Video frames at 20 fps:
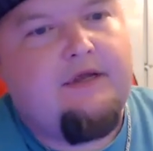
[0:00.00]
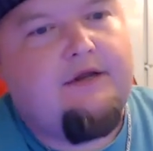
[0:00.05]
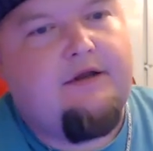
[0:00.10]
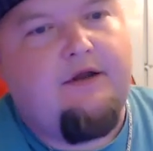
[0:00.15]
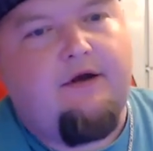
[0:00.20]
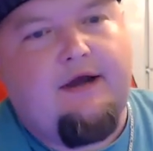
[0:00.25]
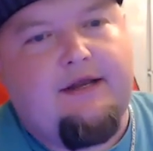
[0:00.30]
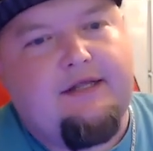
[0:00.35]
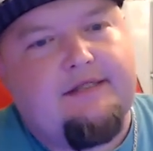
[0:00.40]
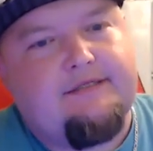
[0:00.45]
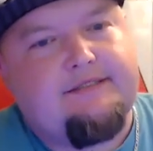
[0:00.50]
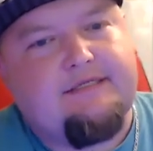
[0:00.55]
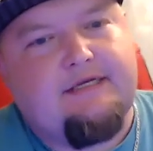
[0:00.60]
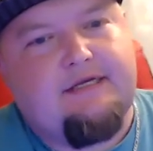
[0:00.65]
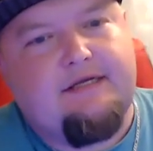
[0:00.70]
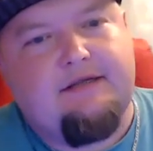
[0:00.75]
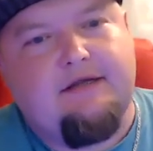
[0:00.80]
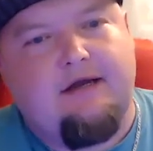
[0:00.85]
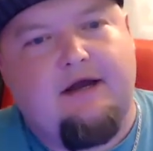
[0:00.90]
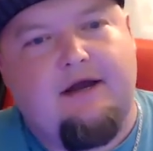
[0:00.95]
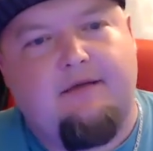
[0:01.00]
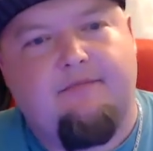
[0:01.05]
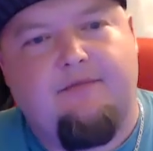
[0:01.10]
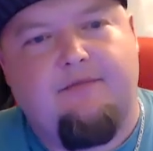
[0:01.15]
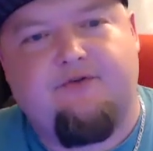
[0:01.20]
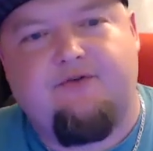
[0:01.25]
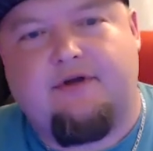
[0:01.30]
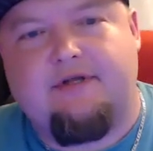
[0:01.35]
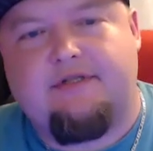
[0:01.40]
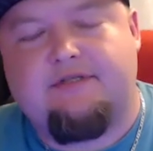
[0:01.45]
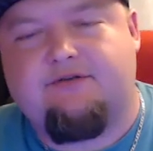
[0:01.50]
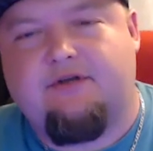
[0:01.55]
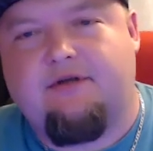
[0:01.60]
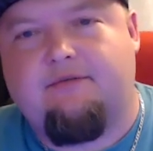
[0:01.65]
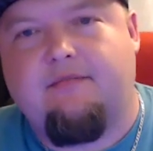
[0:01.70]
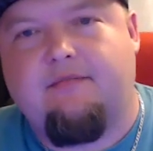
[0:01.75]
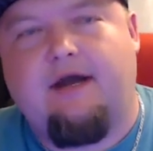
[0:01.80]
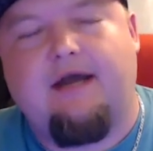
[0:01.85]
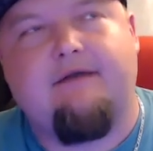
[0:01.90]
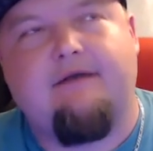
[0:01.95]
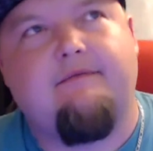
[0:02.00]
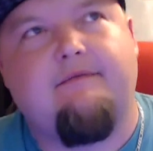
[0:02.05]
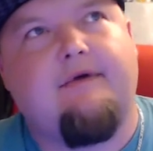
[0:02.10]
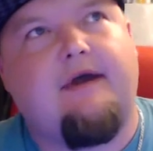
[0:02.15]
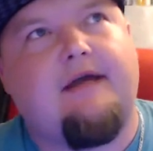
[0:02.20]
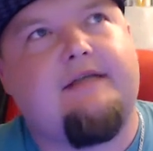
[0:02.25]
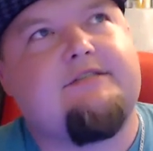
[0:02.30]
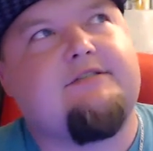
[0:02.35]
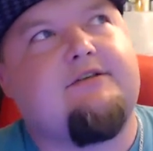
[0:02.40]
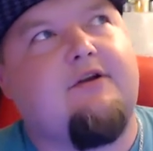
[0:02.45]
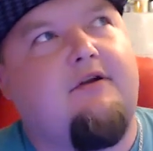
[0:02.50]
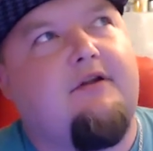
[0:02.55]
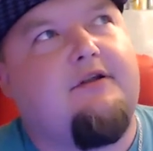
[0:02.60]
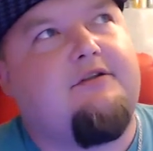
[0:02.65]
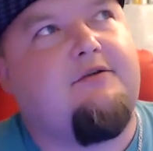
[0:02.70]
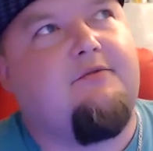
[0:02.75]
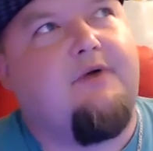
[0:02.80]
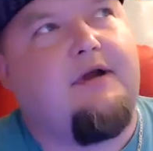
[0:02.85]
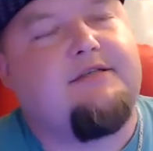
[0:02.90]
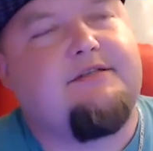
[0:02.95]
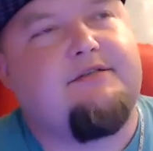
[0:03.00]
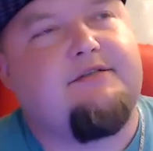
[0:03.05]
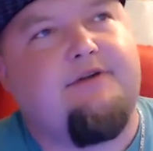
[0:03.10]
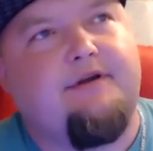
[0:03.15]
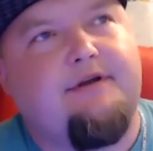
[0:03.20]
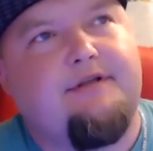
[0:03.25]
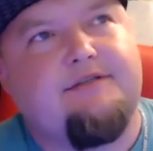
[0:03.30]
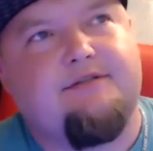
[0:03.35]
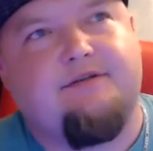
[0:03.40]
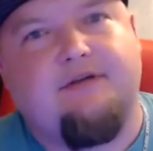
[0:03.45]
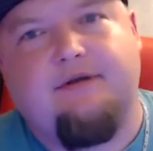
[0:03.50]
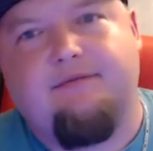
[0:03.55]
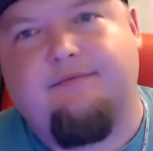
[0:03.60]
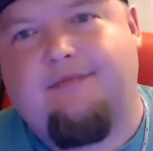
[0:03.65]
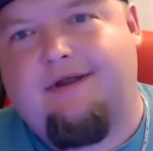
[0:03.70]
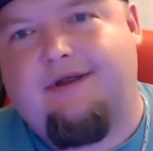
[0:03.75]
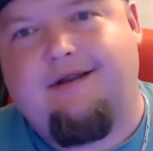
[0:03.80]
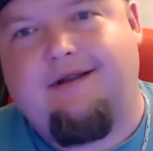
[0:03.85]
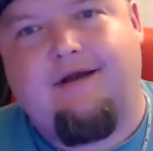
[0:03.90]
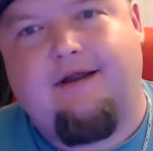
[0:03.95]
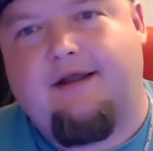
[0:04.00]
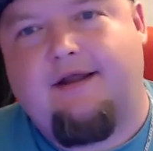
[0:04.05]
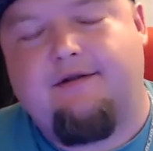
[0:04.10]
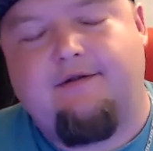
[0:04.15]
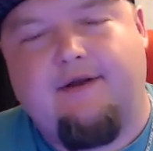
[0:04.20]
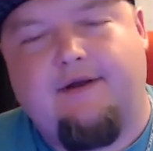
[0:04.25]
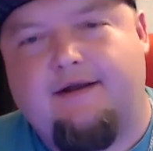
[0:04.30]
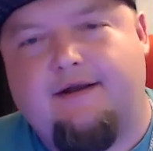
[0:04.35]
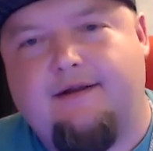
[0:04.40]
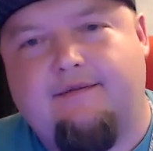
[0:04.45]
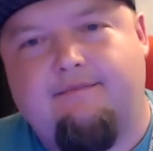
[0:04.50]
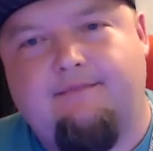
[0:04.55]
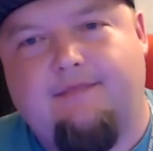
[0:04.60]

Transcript: no i didn't see um, the trucking stream i i started to watch the trucking stream i i, I,